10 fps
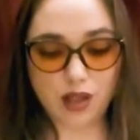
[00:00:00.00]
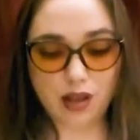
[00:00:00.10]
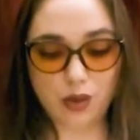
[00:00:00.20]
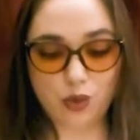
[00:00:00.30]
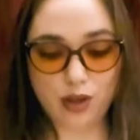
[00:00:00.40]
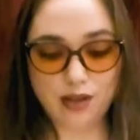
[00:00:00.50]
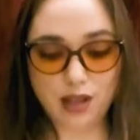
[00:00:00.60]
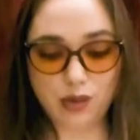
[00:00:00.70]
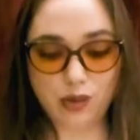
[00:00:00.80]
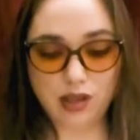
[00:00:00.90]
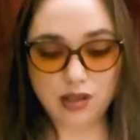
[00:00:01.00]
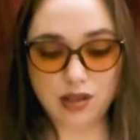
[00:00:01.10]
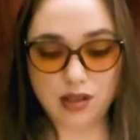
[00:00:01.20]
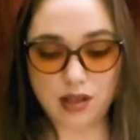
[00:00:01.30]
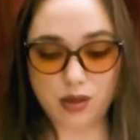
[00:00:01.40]
What they
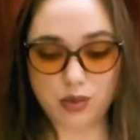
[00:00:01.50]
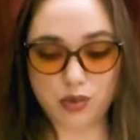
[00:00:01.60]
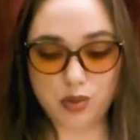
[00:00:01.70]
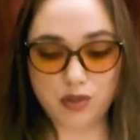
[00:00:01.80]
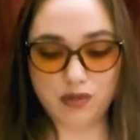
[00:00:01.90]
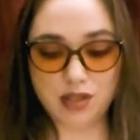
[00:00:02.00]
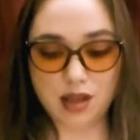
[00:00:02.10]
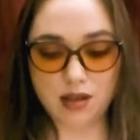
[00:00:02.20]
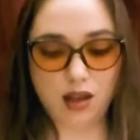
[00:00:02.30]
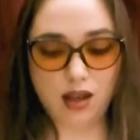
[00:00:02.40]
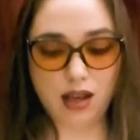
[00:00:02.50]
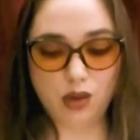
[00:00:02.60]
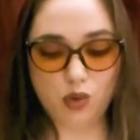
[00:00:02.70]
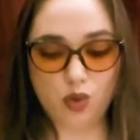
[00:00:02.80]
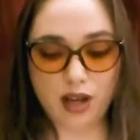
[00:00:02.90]
wanted in the room of death,
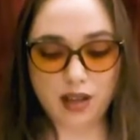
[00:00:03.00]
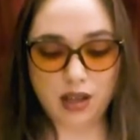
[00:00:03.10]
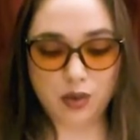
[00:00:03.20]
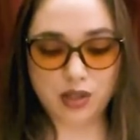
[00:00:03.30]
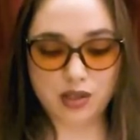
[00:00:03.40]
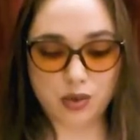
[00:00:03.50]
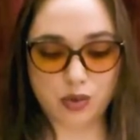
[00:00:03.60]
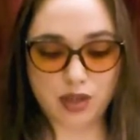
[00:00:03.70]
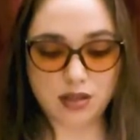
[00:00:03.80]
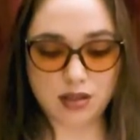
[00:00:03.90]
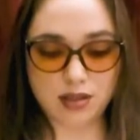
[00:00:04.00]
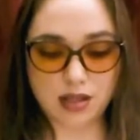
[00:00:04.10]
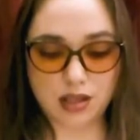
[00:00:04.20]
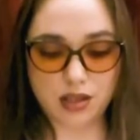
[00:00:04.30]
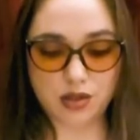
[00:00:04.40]
and why they were so restless
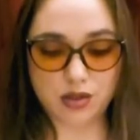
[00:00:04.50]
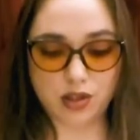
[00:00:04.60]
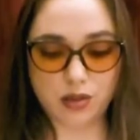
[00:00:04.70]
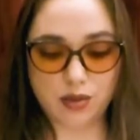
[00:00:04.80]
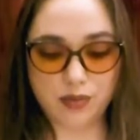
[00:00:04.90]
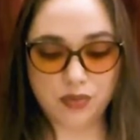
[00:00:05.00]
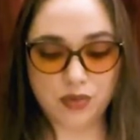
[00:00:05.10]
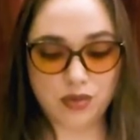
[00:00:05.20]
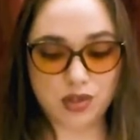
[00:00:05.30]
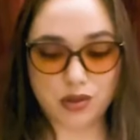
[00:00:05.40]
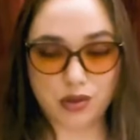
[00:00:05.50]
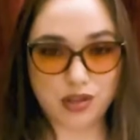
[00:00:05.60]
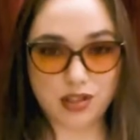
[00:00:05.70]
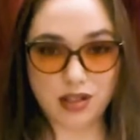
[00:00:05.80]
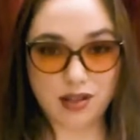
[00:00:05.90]
and disturbed,
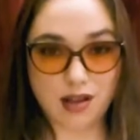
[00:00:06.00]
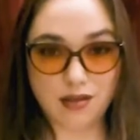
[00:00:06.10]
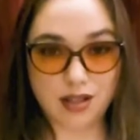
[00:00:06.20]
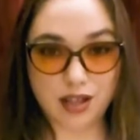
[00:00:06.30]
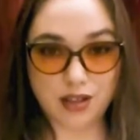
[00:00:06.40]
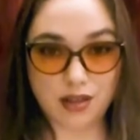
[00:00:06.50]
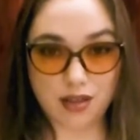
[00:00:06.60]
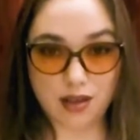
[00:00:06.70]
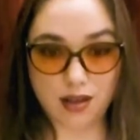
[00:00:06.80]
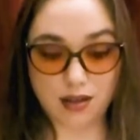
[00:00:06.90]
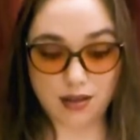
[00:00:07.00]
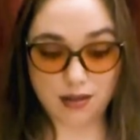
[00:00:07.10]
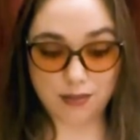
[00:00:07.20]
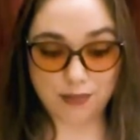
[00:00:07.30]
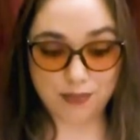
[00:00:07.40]
Scrooge did not dare to think.
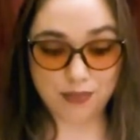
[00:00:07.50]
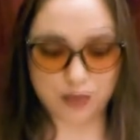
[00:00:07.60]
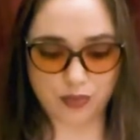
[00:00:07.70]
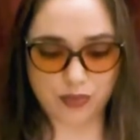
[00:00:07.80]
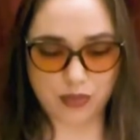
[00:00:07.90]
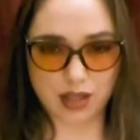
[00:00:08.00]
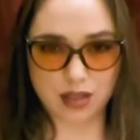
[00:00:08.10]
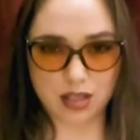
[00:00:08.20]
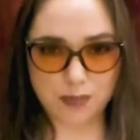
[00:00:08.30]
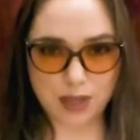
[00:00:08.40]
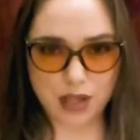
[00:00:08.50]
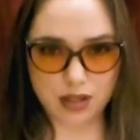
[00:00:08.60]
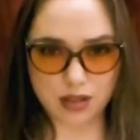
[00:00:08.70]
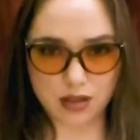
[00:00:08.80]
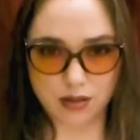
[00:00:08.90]
Spirit,